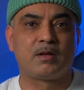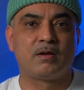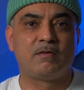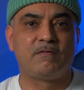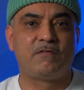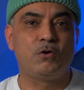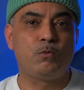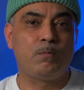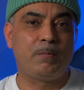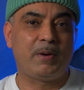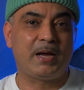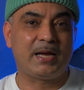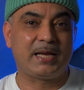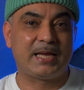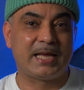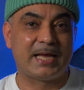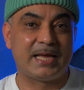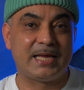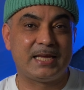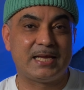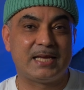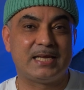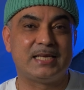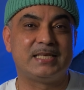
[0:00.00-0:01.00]
FilmPack
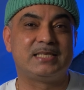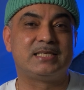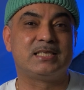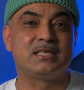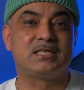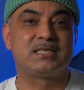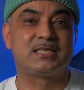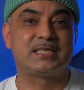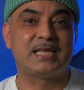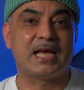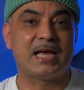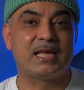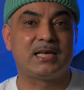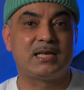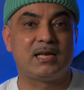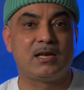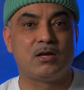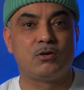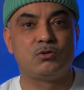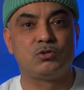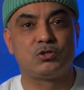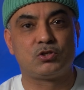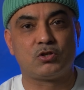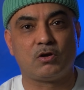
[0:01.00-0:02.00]
8 is a
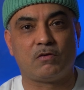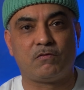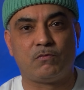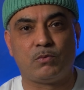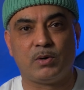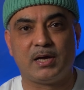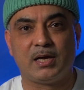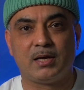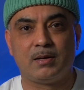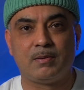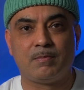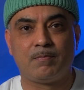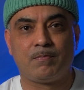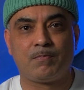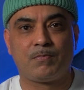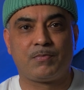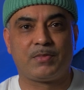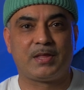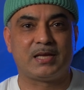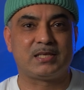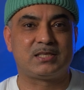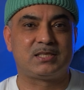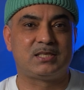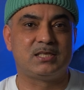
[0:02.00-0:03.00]
standalone software
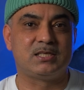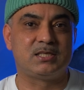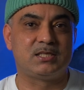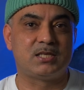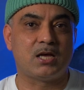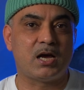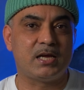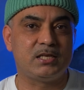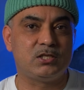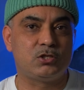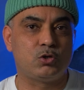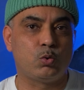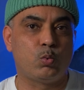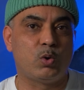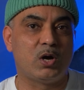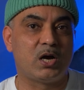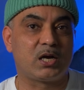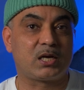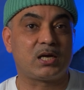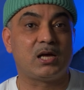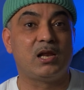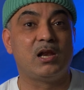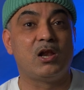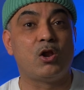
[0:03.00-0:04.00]
that's designed to
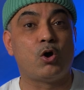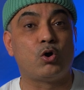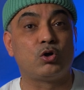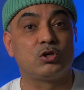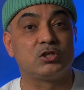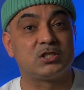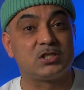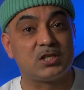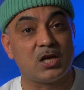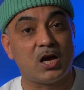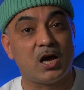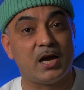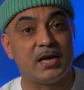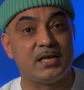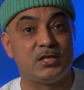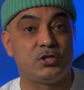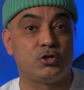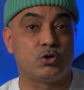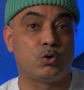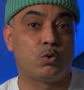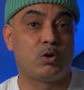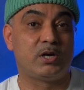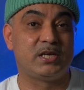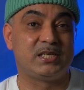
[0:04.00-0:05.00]
work alongside
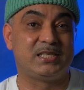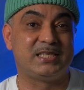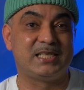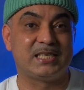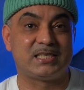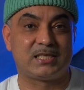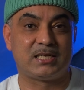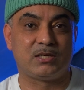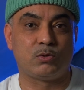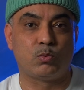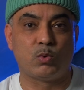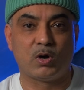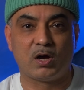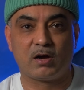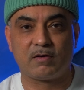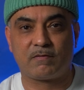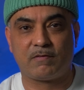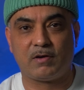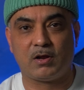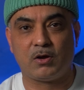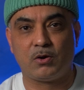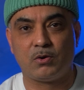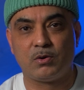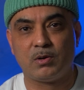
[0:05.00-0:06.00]
your existing
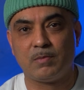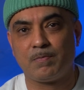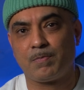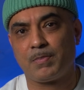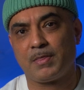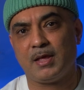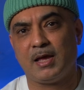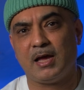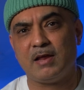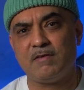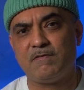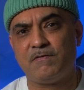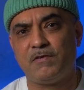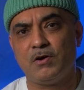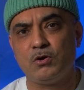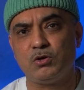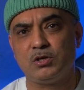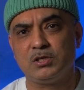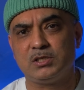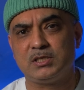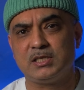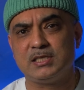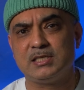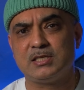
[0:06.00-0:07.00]
workflow and
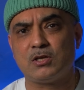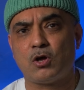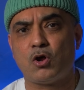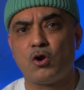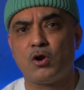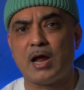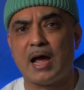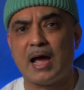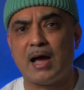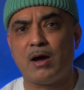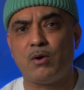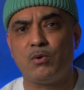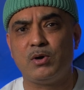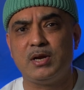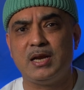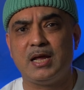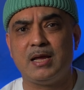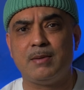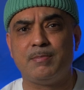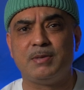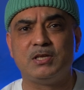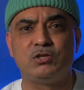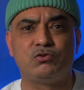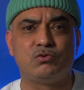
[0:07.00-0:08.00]
focuses on how an
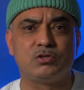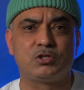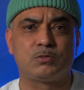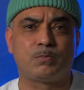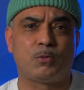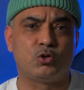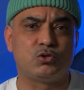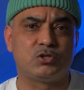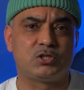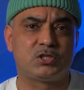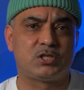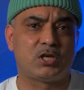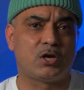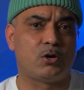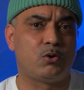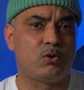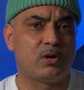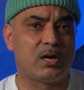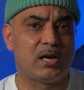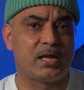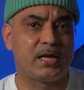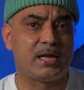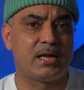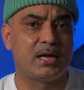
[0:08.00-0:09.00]
image responds
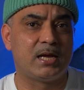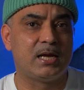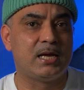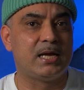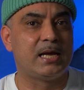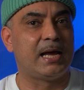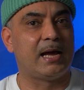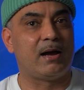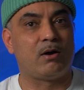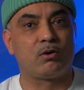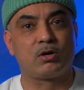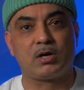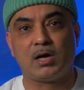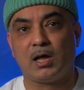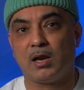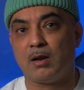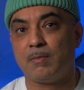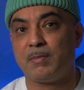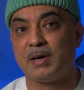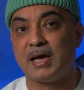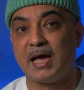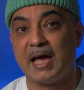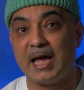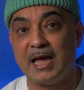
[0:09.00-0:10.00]
tonally, how color
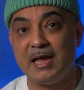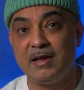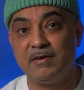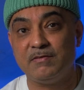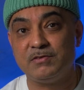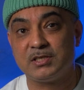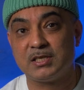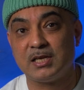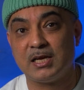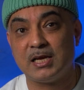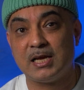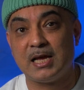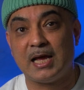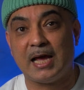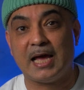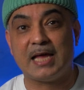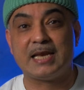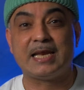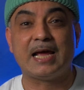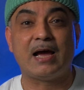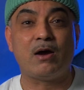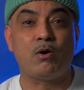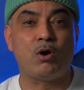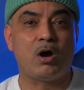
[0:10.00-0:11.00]
behaves,
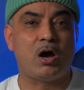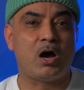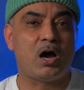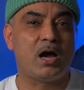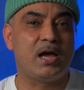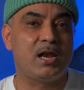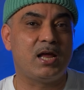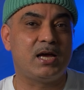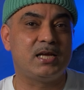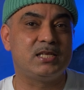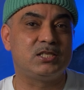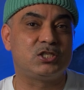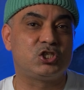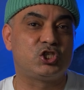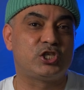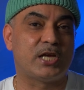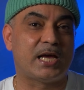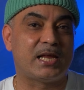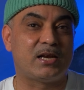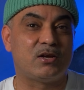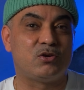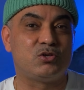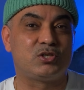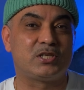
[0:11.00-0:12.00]
and how highlights,
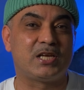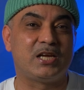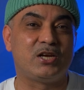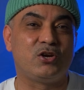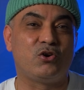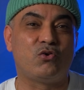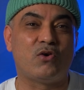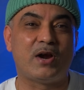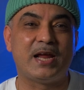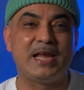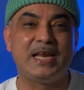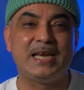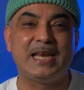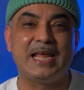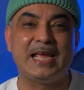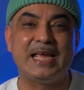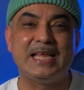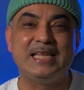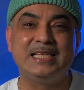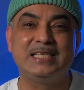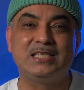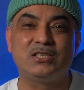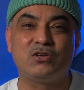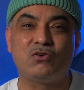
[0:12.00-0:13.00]
shadows, and grain
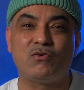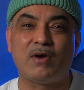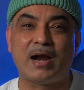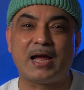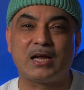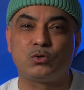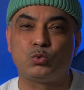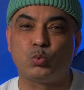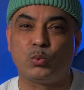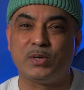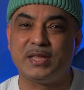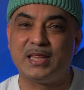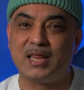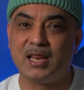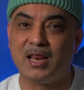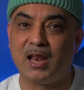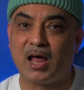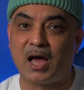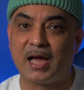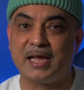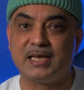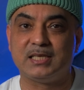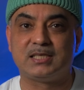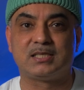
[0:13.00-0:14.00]
interact with
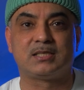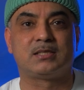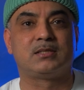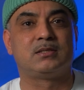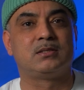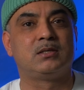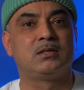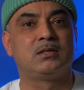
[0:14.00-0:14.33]
light.